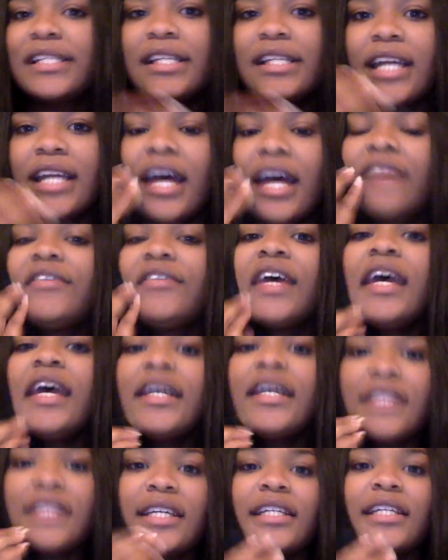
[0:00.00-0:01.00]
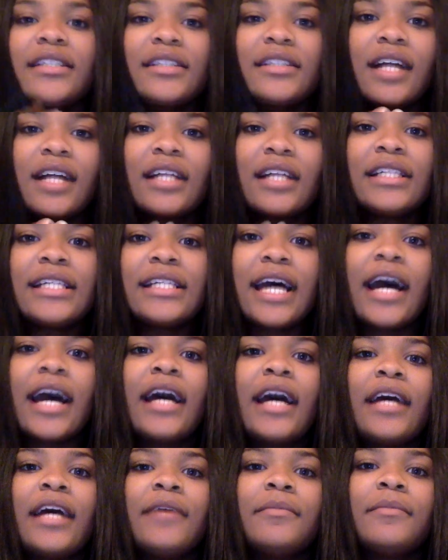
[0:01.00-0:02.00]
And I've taken a lot of
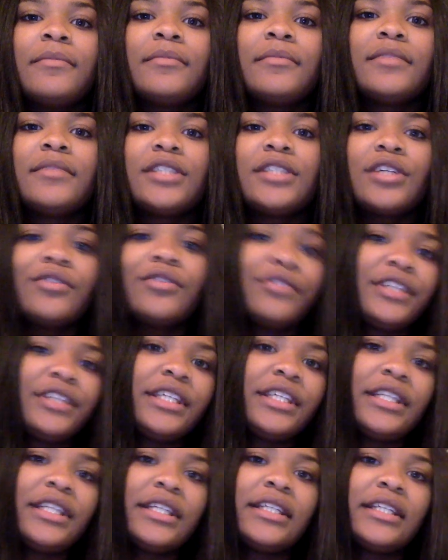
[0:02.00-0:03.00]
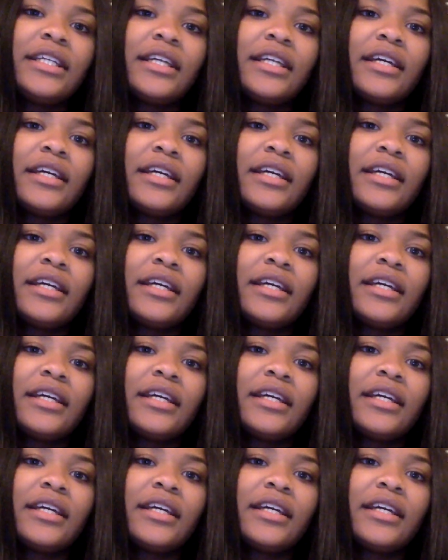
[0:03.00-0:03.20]
time to read